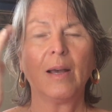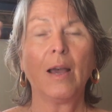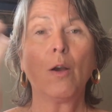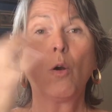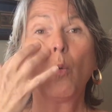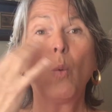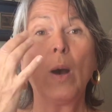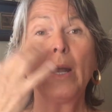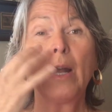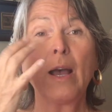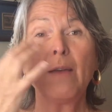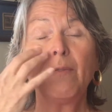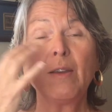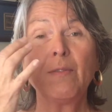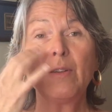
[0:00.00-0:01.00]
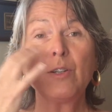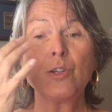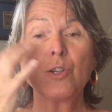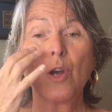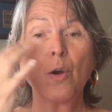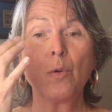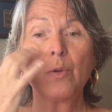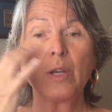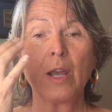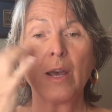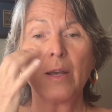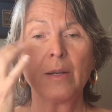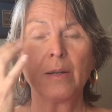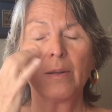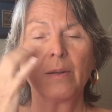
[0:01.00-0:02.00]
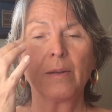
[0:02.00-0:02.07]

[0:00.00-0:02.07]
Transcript: or what I've even shown yet.